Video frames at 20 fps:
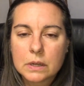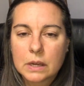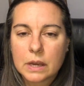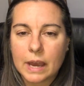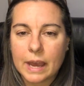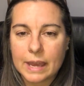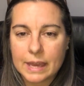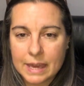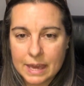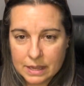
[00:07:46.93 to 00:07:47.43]

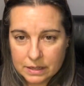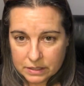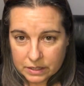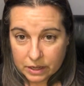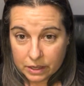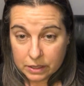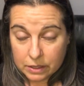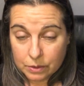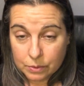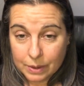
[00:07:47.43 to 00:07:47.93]
I can
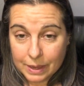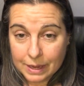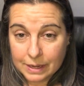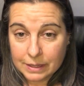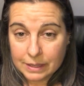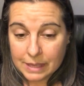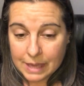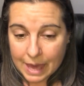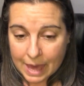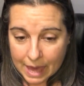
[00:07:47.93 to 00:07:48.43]
tell you in
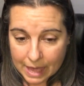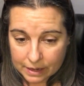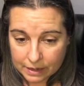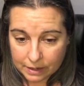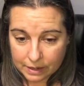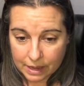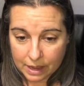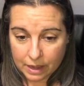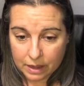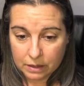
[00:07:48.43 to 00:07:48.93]

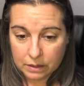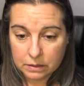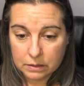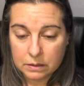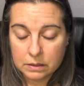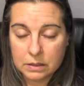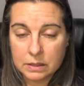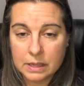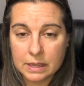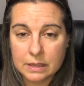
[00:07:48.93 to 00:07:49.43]
Canada,
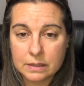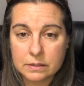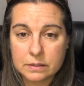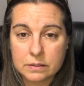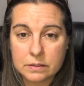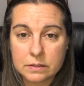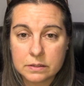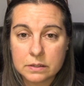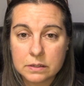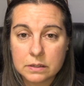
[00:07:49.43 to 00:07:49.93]

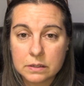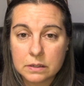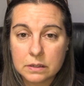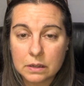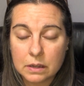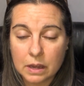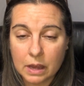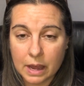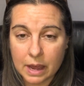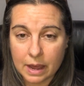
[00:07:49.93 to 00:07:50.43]
this
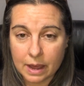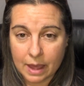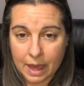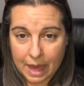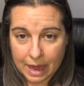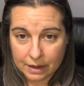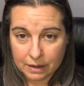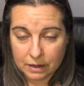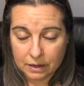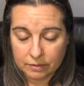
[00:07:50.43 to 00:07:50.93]

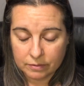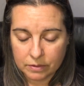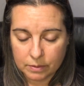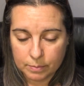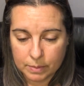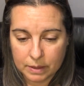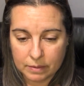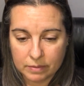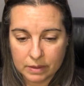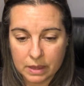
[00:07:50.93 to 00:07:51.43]
additive, the
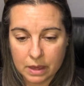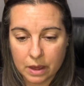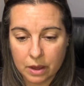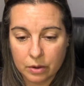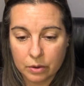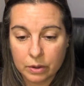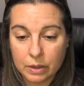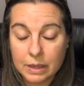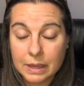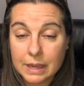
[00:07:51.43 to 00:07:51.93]

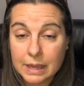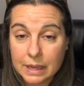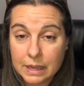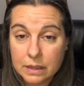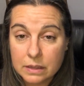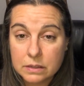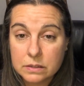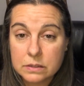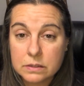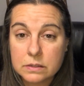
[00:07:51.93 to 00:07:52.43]
BVO,
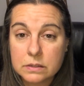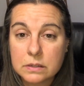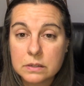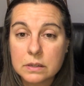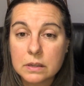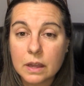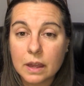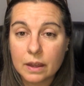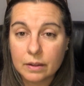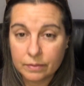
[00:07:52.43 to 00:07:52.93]
is
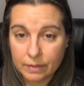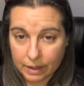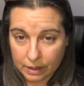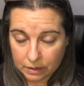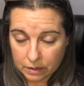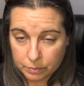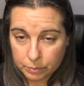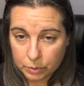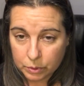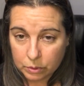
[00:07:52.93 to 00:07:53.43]

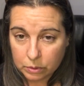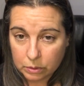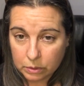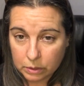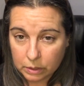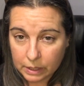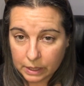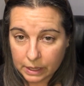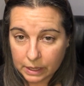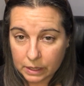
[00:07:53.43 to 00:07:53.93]
available
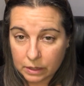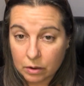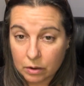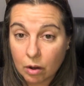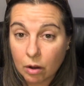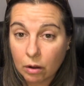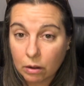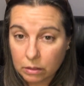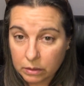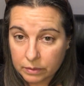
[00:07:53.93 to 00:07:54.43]
in
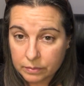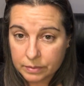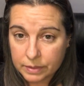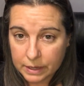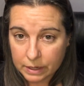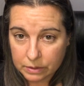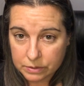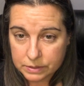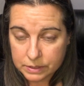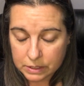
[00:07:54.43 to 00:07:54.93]
all of
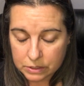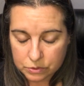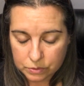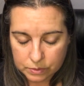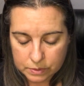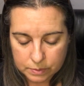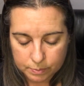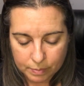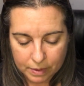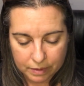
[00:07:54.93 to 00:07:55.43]
their
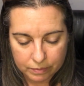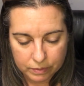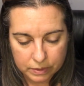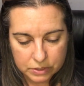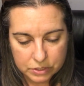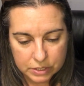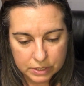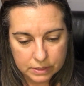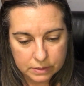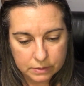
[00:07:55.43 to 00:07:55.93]
citrus
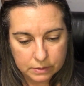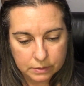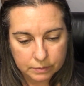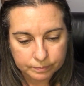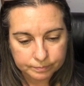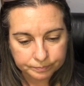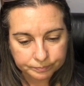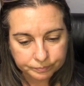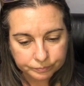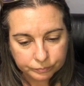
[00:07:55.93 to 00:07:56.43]
beverages.
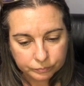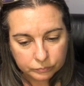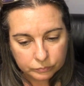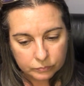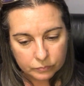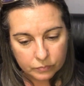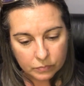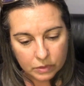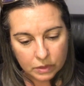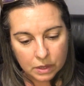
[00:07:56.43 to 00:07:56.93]

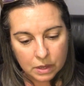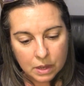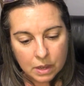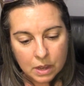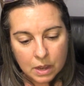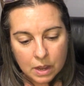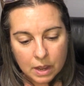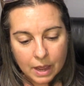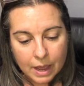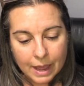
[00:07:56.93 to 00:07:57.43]

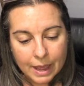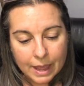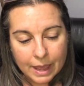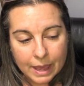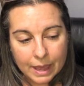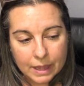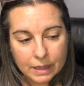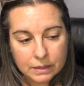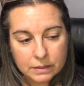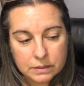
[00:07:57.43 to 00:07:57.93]

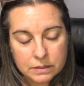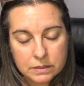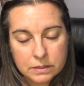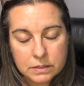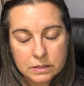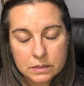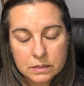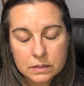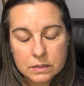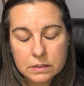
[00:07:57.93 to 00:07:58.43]
And
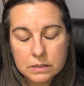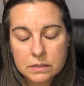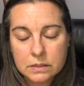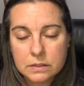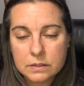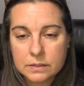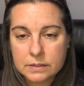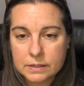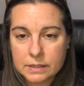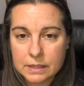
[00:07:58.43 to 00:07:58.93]

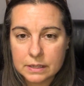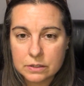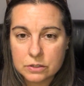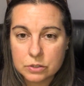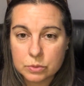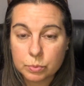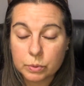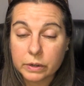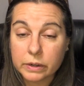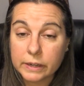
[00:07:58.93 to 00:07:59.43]
since
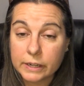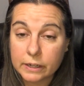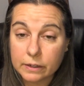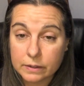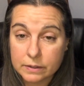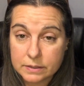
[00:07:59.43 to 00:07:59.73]
we're here in